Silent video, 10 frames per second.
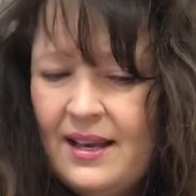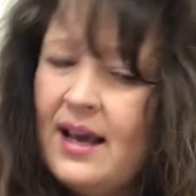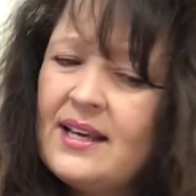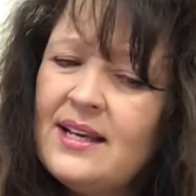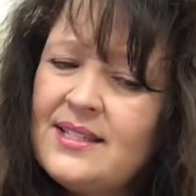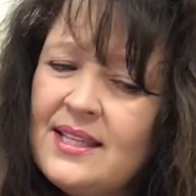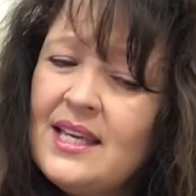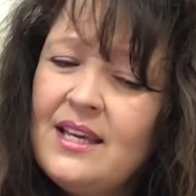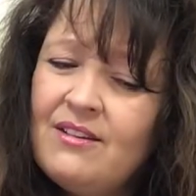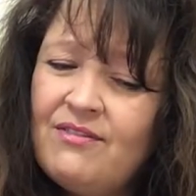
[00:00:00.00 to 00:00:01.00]
"I guess the
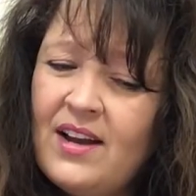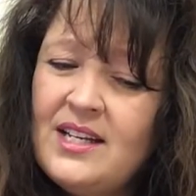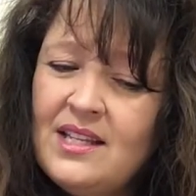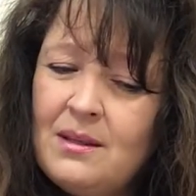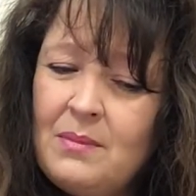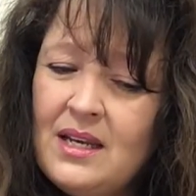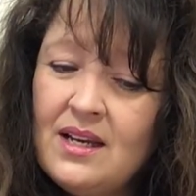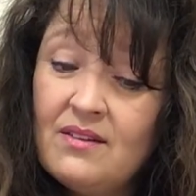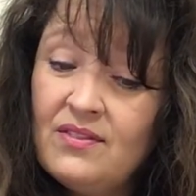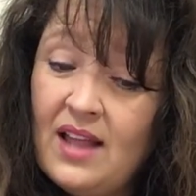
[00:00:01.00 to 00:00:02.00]
key to finding the
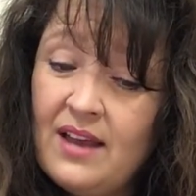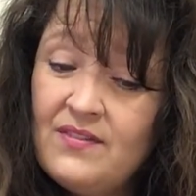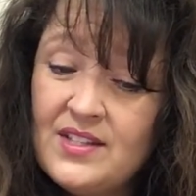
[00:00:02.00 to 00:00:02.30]
meaning of life